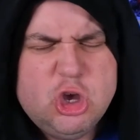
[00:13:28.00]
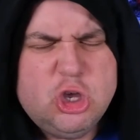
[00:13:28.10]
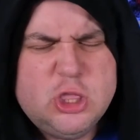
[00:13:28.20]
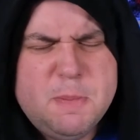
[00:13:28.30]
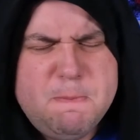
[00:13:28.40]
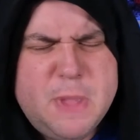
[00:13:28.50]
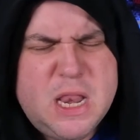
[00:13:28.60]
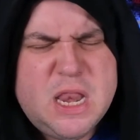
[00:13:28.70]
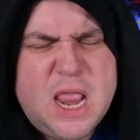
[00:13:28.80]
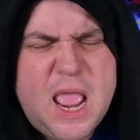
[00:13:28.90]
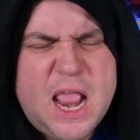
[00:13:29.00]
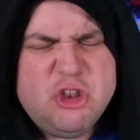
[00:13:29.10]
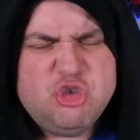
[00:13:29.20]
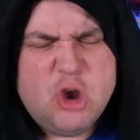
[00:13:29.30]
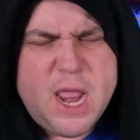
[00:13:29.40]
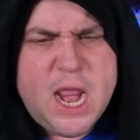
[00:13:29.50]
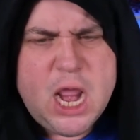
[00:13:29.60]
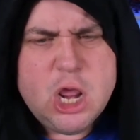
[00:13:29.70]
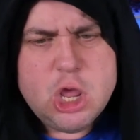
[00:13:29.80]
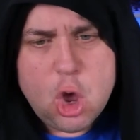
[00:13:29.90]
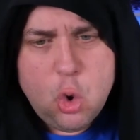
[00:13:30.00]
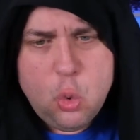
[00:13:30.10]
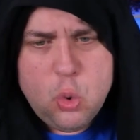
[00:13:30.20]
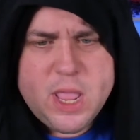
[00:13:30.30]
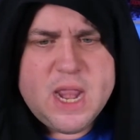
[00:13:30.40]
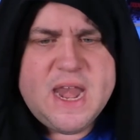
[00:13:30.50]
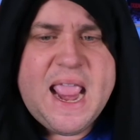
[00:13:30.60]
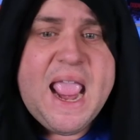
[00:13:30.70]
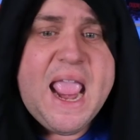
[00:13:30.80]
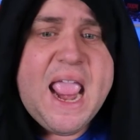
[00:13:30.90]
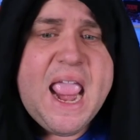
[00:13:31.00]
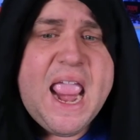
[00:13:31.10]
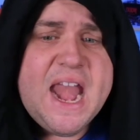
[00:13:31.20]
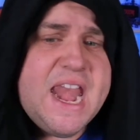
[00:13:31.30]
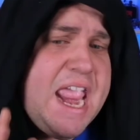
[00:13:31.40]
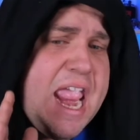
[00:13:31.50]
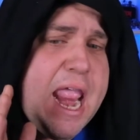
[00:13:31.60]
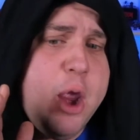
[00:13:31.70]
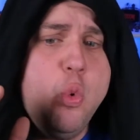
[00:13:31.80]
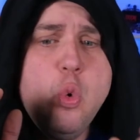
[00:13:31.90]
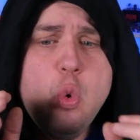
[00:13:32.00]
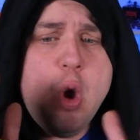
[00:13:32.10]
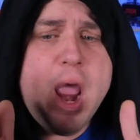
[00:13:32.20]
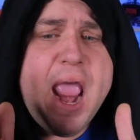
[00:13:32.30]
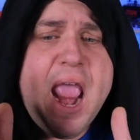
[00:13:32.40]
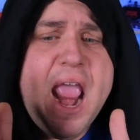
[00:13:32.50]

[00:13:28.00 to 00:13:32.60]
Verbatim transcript: Look at me now, trying to win anywhere.